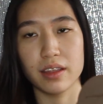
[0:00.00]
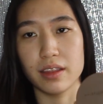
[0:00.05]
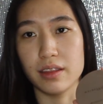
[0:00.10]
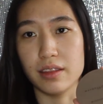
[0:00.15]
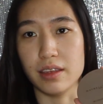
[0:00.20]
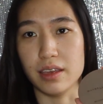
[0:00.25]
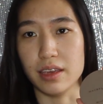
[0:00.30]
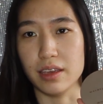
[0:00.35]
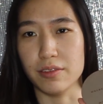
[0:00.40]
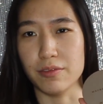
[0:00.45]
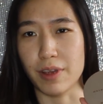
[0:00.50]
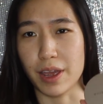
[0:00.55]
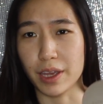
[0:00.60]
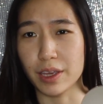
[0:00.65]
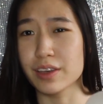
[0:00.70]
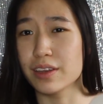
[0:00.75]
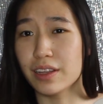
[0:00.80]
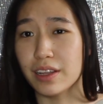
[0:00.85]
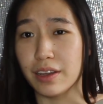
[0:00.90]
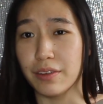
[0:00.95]
the
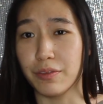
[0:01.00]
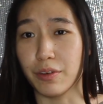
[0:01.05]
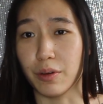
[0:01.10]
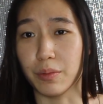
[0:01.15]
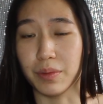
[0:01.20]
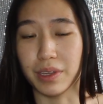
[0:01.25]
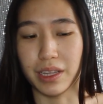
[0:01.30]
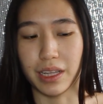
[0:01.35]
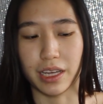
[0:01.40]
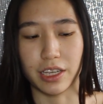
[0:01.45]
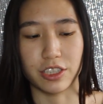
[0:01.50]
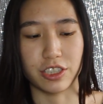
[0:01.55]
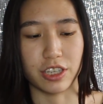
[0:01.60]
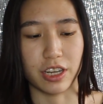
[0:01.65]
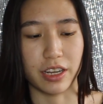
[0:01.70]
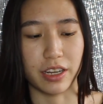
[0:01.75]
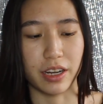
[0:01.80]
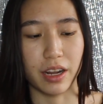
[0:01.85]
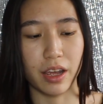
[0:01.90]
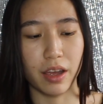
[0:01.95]
regular
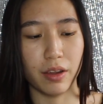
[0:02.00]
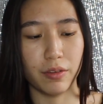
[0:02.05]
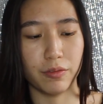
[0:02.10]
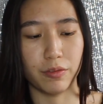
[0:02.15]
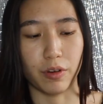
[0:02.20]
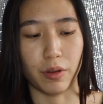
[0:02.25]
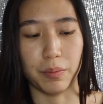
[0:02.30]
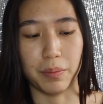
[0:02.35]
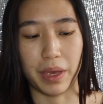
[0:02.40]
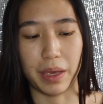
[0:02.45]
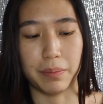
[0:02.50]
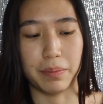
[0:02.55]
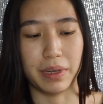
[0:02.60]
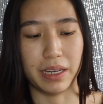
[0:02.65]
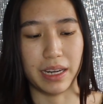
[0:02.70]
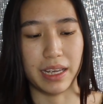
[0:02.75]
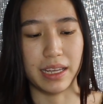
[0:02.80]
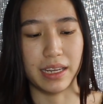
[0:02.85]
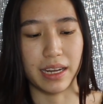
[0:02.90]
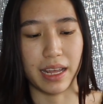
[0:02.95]
formulation from
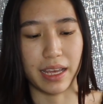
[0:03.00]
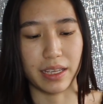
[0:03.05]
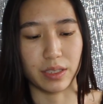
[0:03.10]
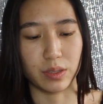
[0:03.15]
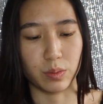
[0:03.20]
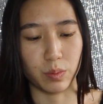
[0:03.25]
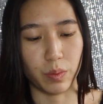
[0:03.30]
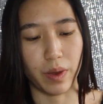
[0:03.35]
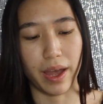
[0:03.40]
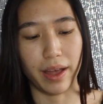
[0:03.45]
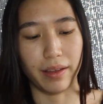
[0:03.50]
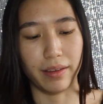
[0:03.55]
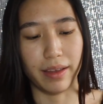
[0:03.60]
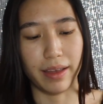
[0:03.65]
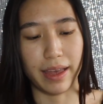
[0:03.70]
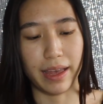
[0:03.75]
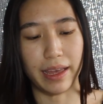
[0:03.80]
Maybelline as well.